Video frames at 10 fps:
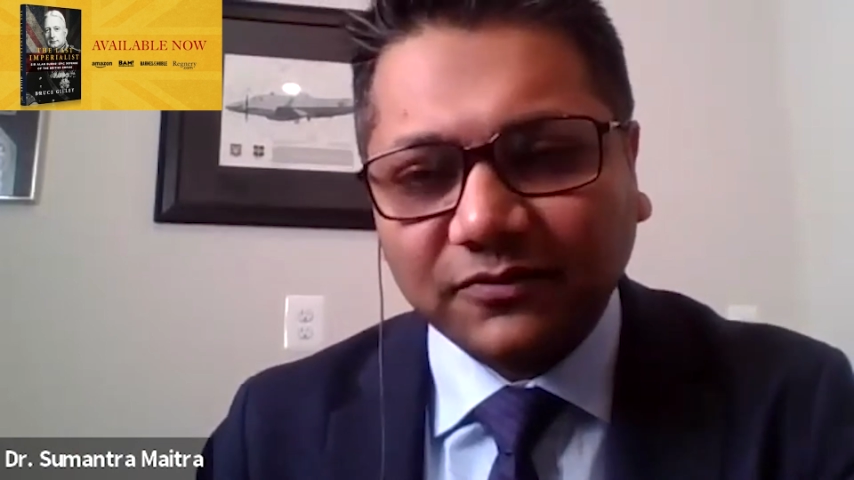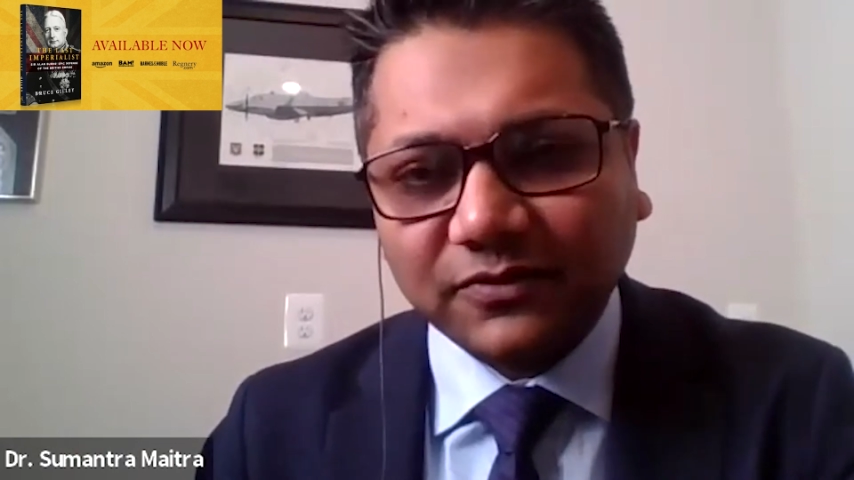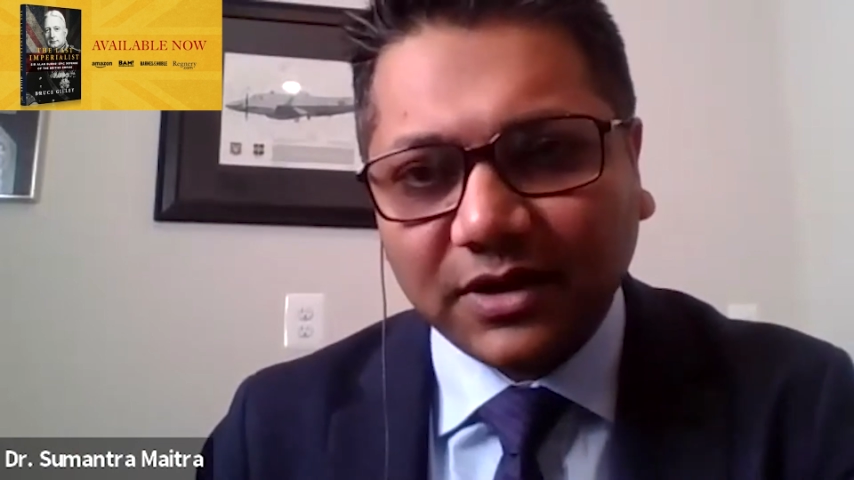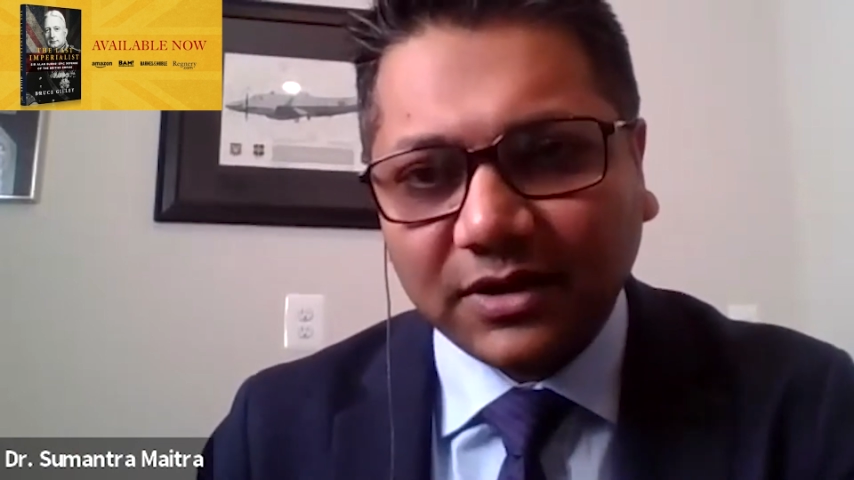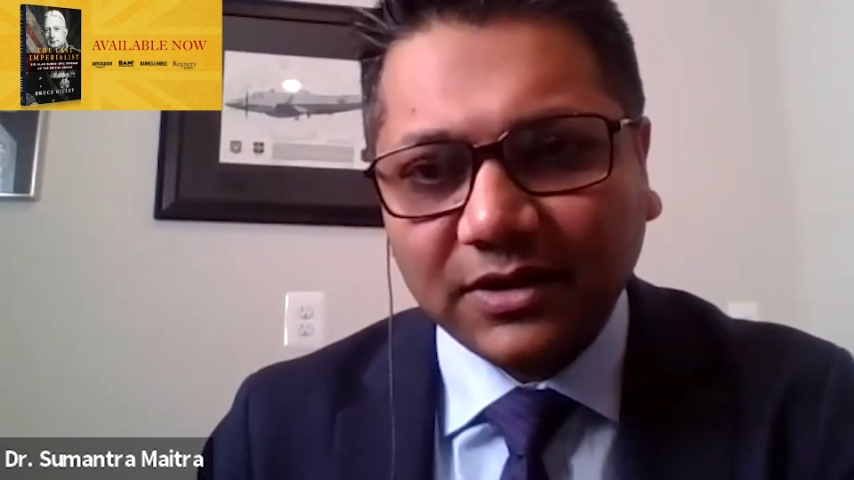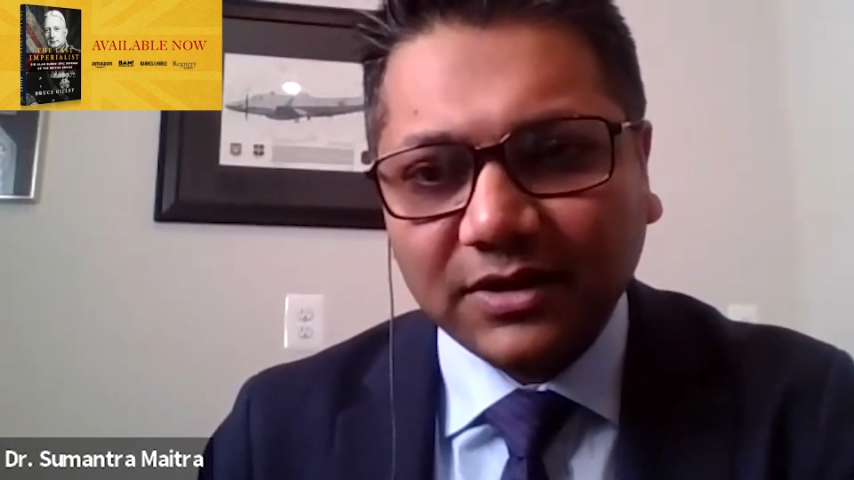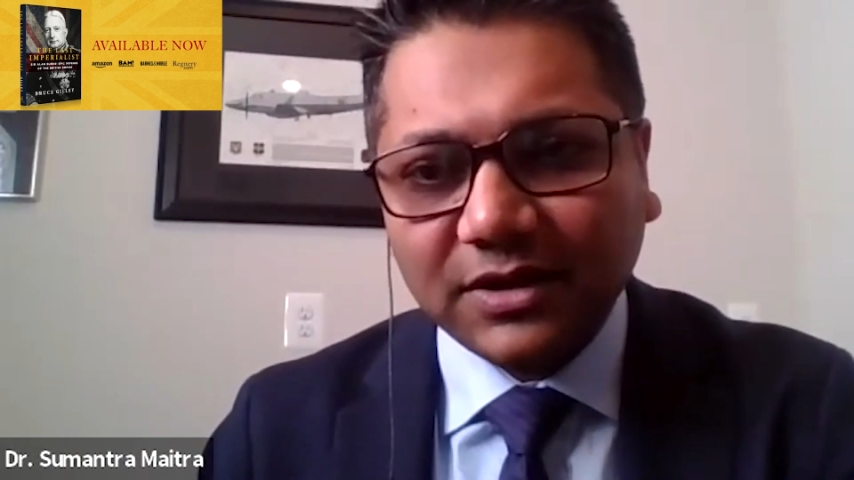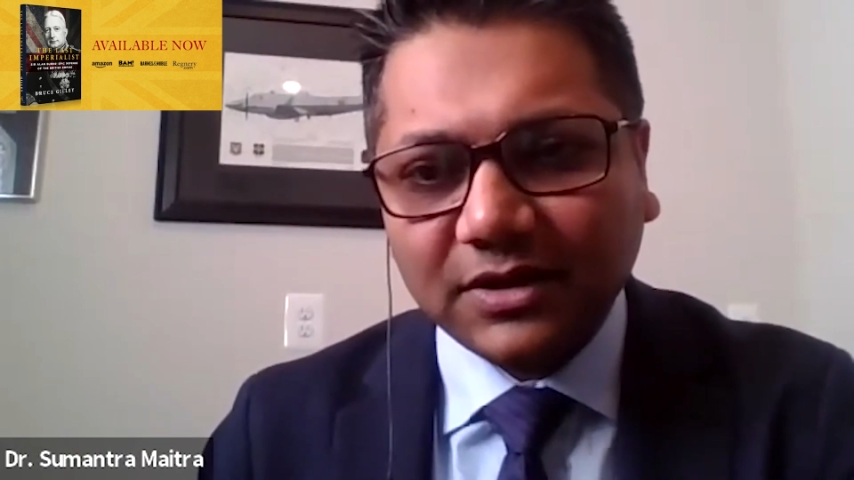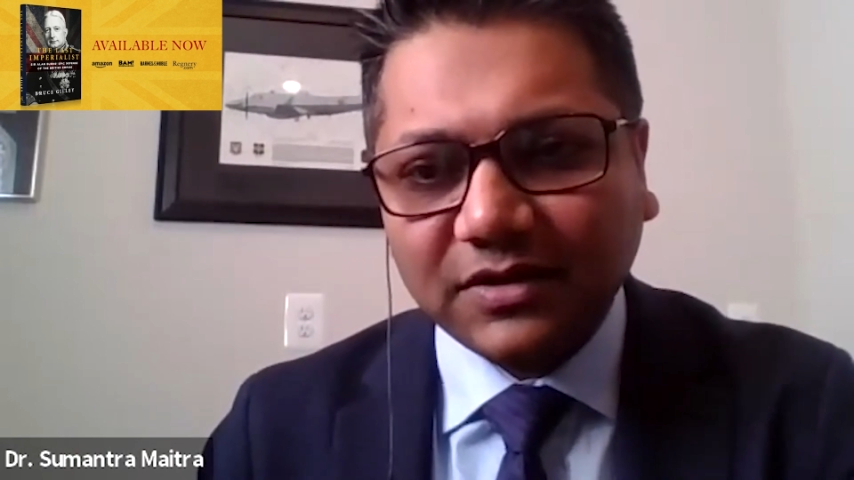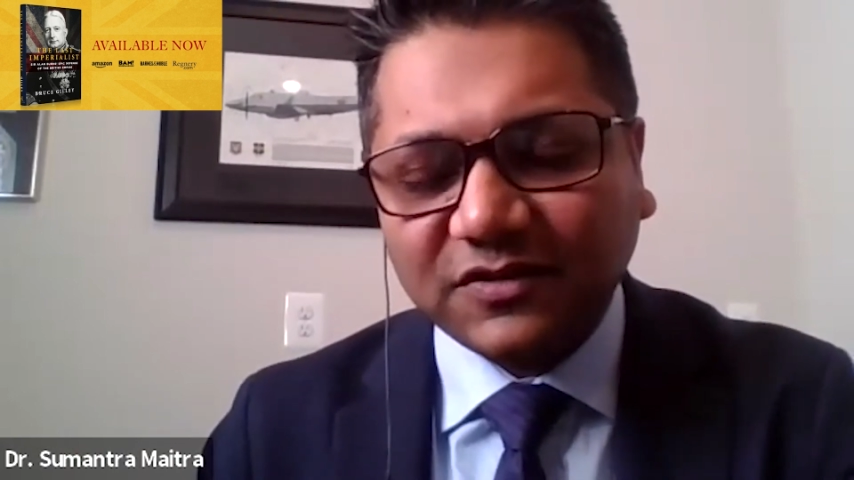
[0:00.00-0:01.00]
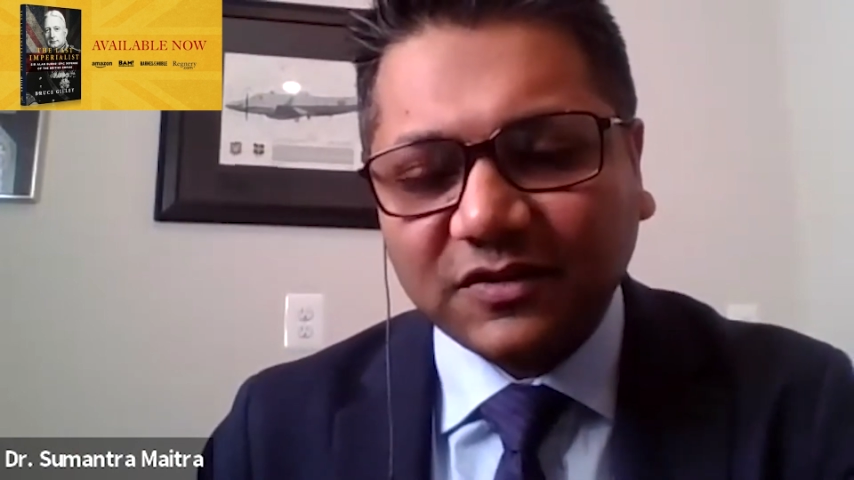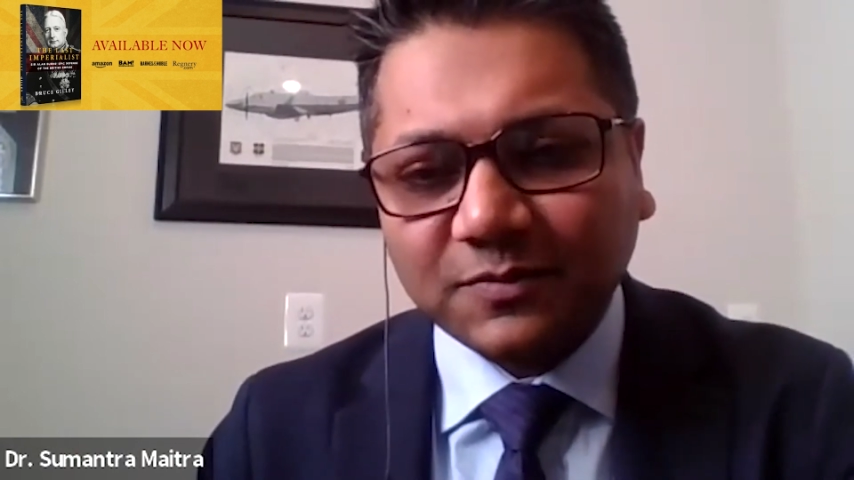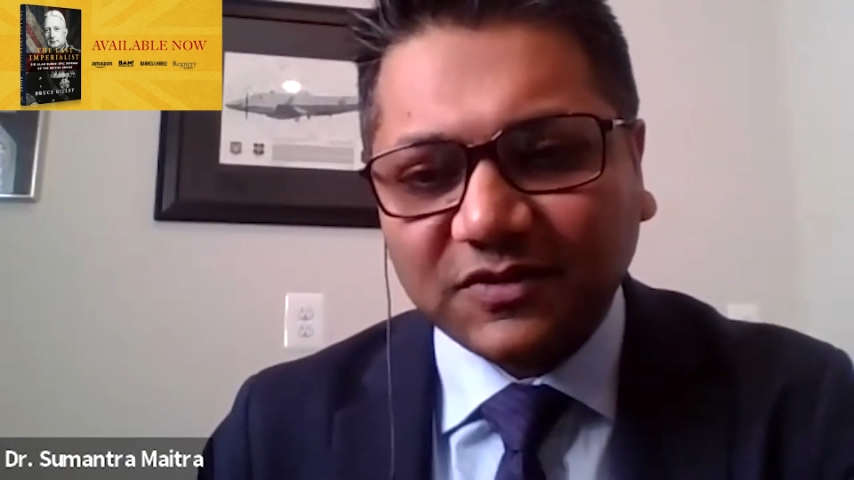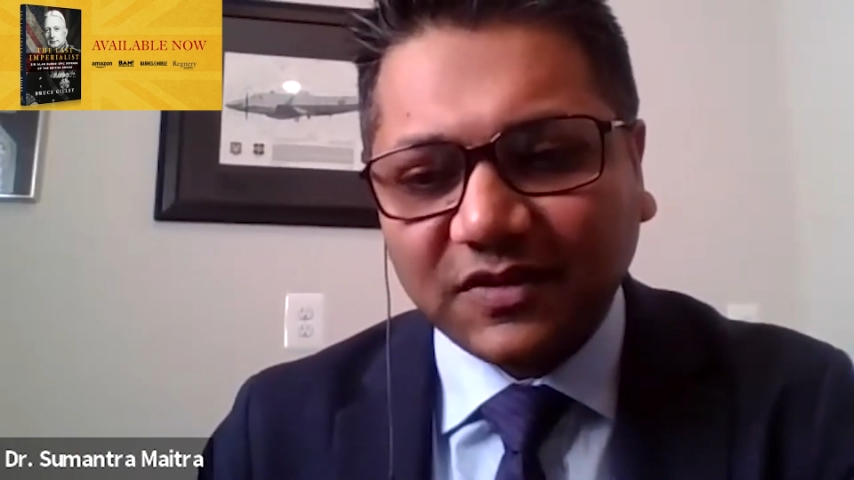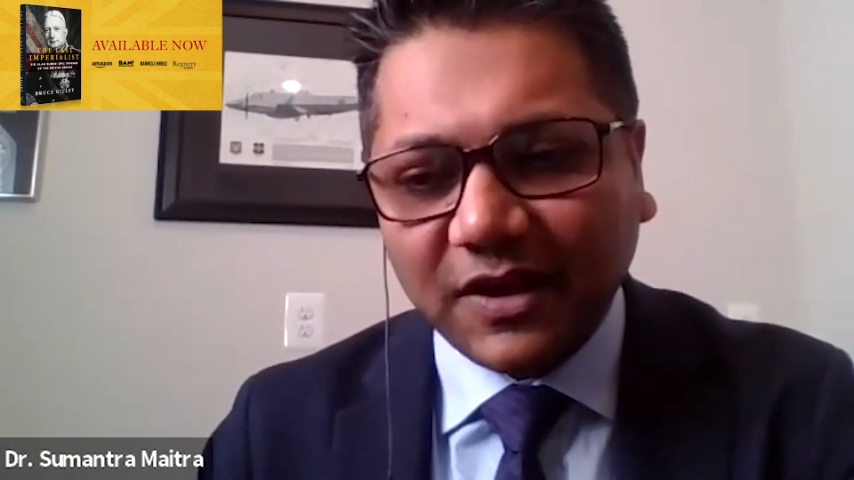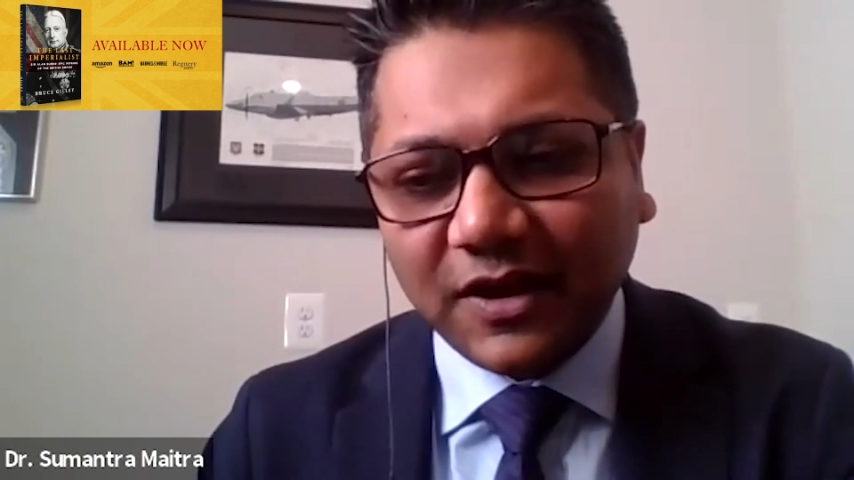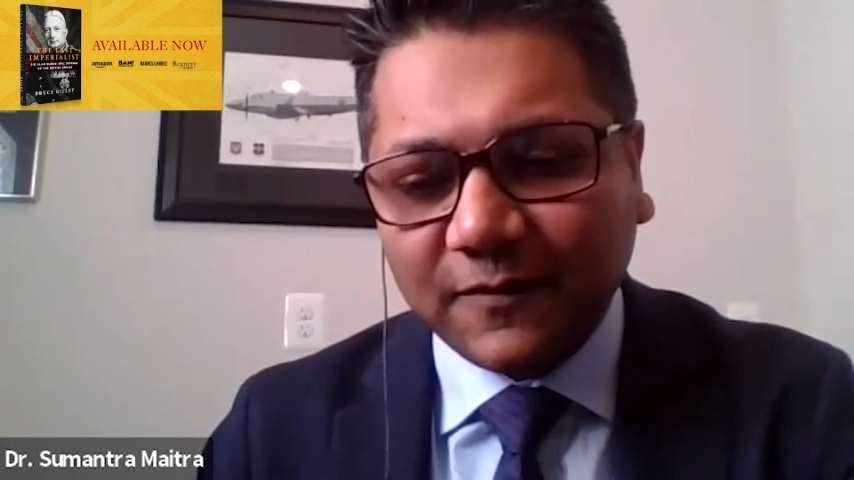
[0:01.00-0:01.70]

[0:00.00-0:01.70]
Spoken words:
of legitimacy.